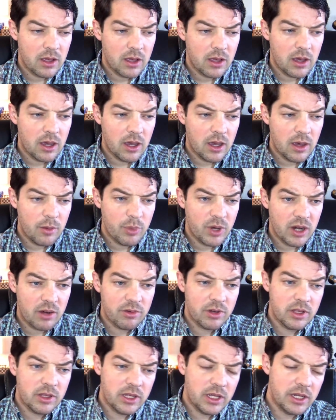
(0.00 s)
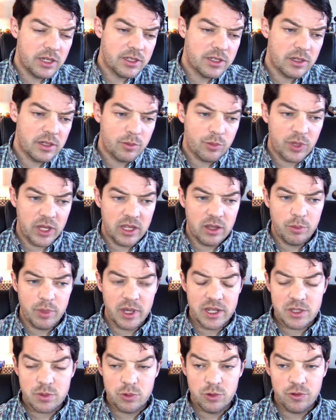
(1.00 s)
But I really didn't play the
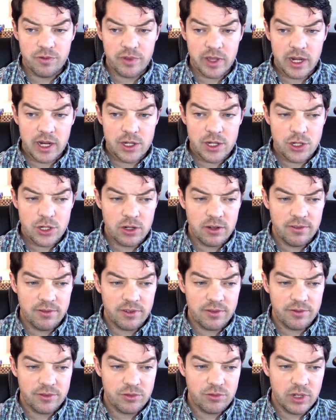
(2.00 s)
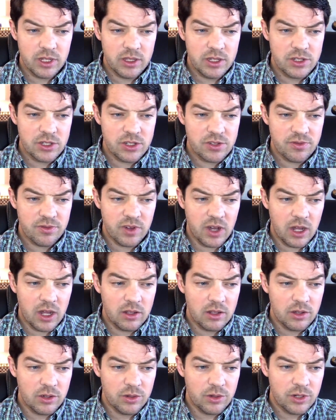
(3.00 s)
best move, and I should have really just
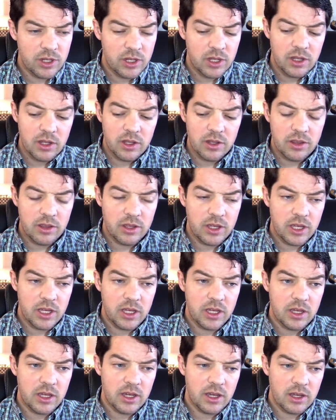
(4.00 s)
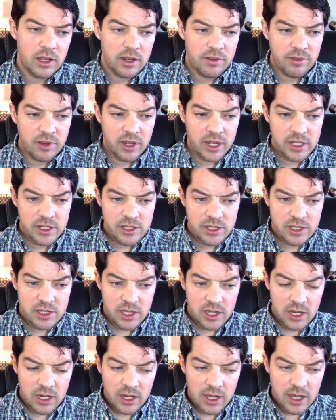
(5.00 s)
followed the advice
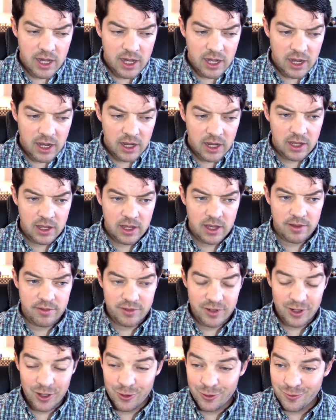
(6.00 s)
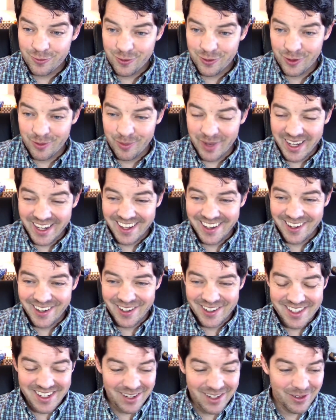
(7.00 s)
that I have known for many
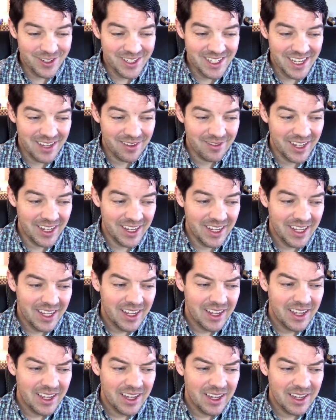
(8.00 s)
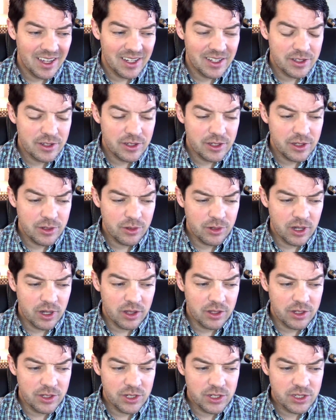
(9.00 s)
years and was giving to you
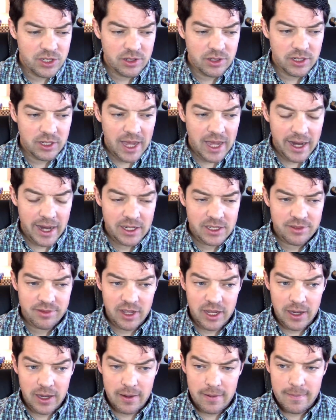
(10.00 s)
all. Just activate.